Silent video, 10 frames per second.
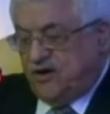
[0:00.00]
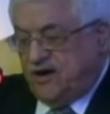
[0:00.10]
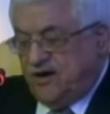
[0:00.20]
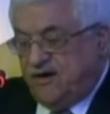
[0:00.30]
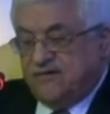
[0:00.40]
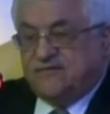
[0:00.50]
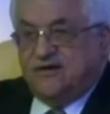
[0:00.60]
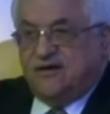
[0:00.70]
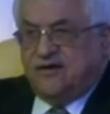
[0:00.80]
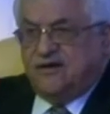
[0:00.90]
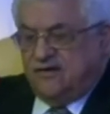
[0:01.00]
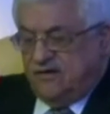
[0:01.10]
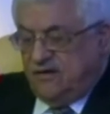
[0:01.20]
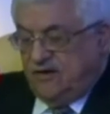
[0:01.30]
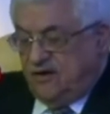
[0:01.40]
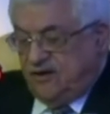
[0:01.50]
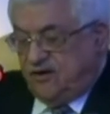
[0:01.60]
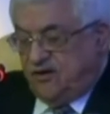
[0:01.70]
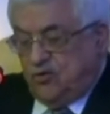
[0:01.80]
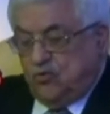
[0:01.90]
whose surroundings we have
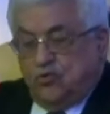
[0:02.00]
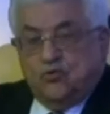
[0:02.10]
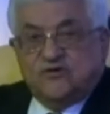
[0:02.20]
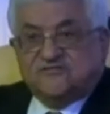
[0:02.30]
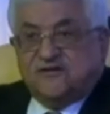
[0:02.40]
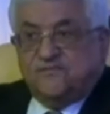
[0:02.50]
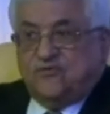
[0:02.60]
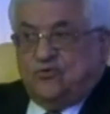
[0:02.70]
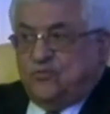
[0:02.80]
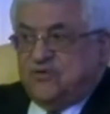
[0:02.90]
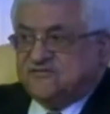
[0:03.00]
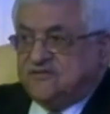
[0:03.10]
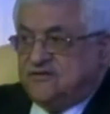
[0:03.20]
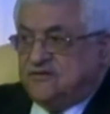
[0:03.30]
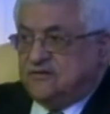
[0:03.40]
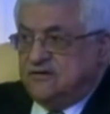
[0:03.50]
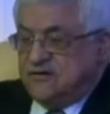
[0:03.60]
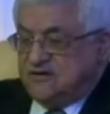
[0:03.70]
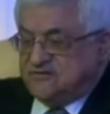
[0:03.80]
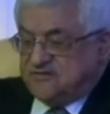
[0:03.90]
blessed to show him of our
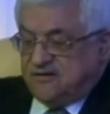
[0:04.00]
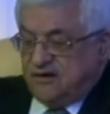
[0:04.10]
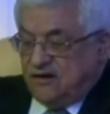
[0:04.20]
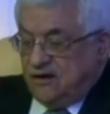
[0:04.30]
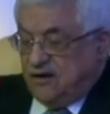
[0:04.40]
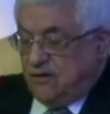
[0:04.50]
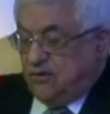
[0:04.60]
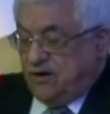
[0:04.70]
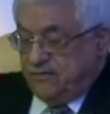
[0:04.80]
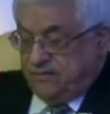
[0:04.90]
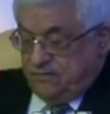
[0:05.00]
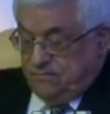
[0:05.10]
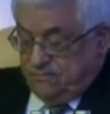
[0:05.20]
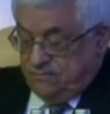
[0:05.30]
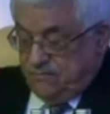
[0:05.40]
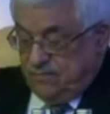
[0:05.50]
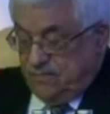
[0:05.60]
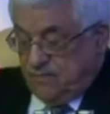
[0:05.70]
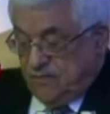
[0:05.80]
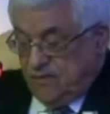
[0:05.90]
signs. Indeed, he is the
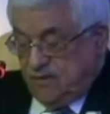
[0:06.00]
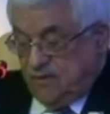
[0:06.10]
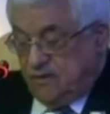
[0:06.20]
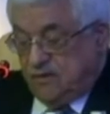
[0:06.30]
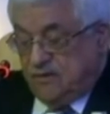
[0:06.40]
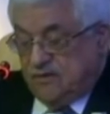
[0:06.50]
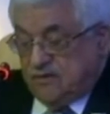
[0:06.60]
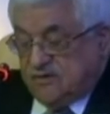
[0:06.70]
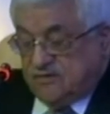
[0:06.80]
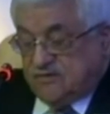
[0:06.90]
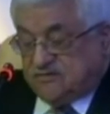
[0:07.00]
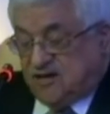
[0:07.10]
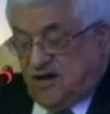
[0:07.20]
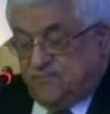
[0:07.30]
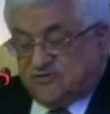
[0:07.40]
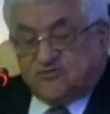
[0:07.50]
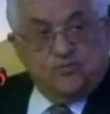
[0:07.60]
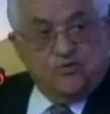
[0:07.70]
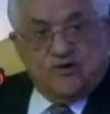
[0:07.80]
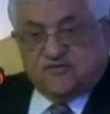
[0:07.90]
hearing, the seeing. God
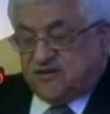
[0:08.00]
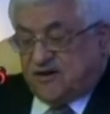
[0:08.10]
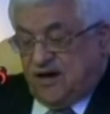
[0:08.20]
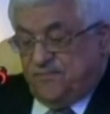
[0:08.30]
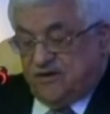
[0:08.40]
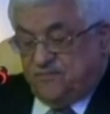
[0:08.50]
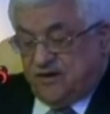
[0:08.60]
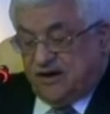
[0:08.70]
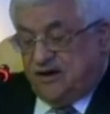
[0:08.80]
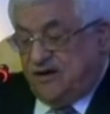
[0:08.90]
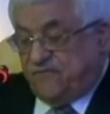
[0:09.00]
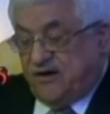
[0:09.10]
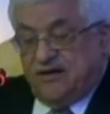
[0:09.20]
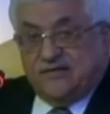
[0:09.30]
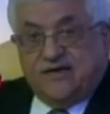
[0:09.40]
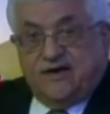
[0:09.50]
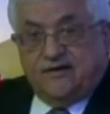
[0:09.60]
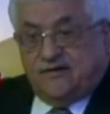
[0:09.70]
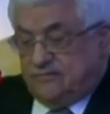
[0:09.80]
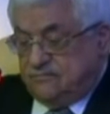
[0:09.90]
Almighty has spoken the truth. His
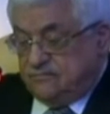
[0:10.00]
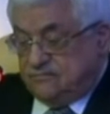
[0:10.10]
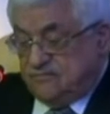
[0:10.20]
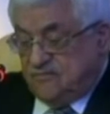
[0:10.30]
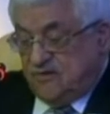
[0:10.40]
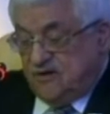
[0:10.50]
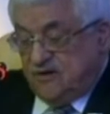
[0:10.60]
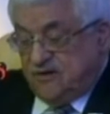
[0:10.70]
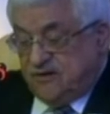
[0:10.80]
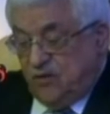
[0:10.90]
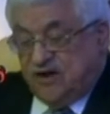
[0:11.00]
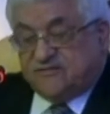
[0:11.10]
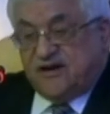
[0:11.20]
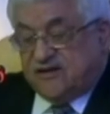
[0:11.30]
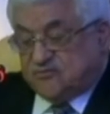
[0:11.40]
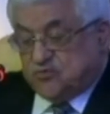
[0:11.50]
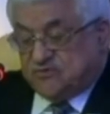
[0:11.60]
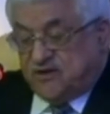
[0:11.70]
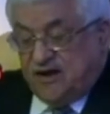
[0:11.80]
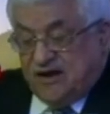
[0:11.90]
Highness Sheikh Hamad bin Khalifa Al
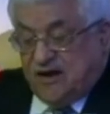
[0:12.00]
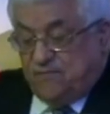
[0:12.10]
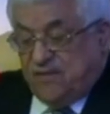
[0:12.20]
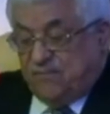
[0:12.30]
Thani,